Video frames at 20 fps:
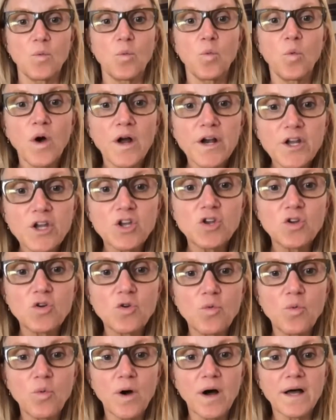What do
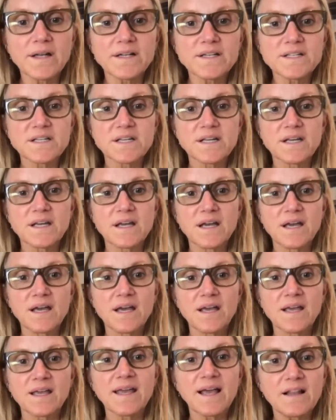you want?
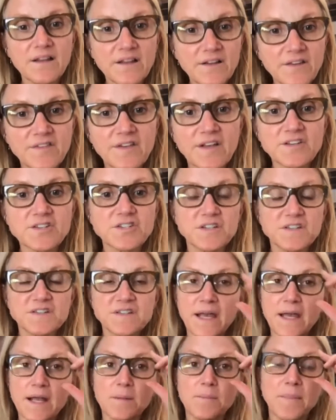Kelly says
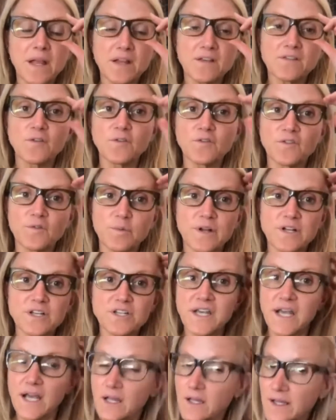she's had a mental
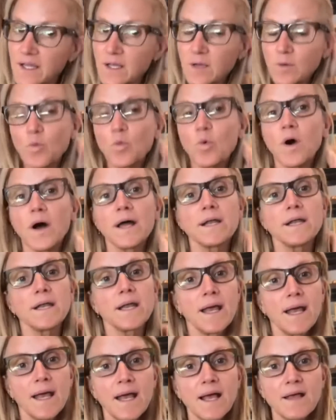switch. Kelly,
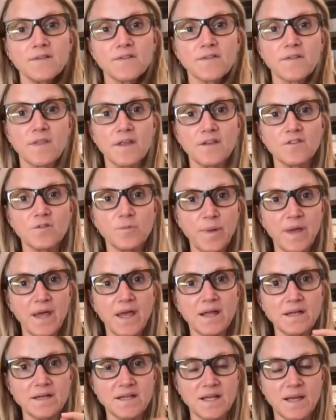what has this
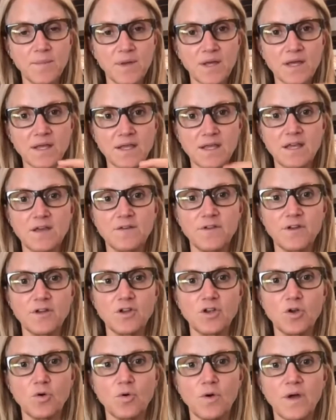pandemic
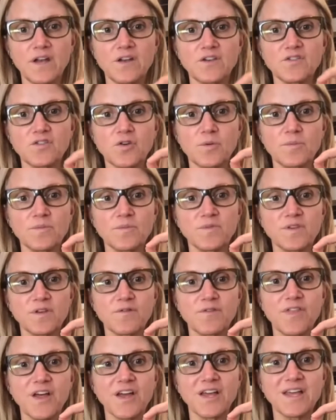given you in terms
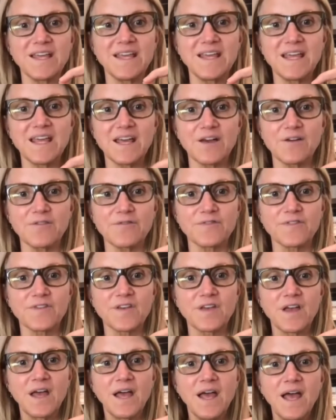of the
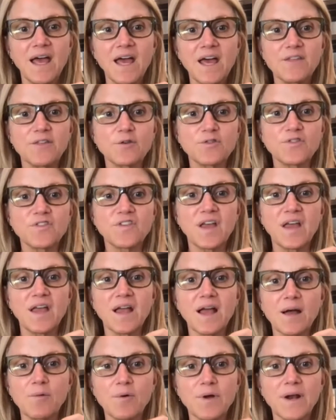gift? Heather's
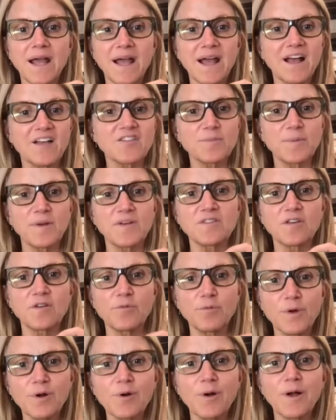saying, I want to ask
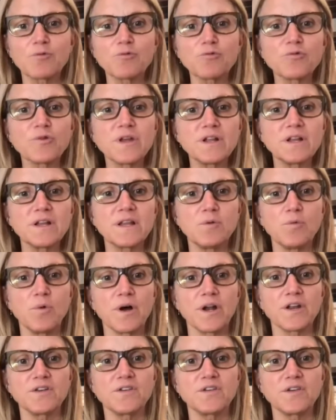myself, what do I really
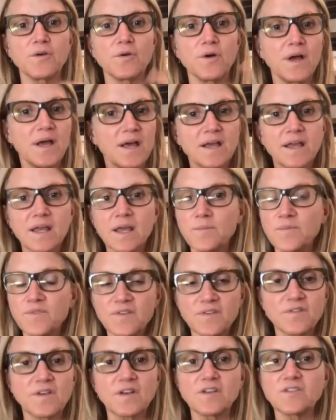want to do? Kim
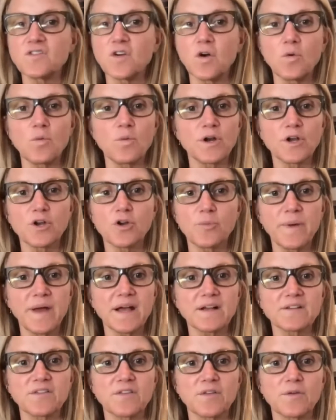says, I don't want to go
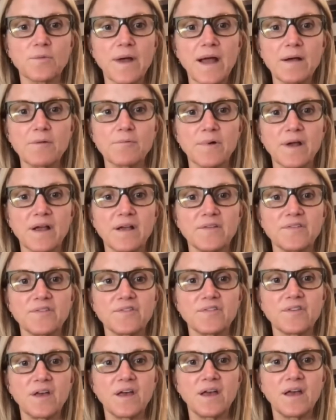back to the rat
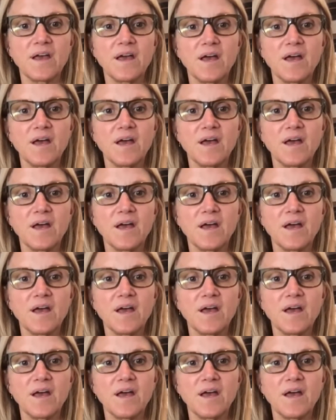race.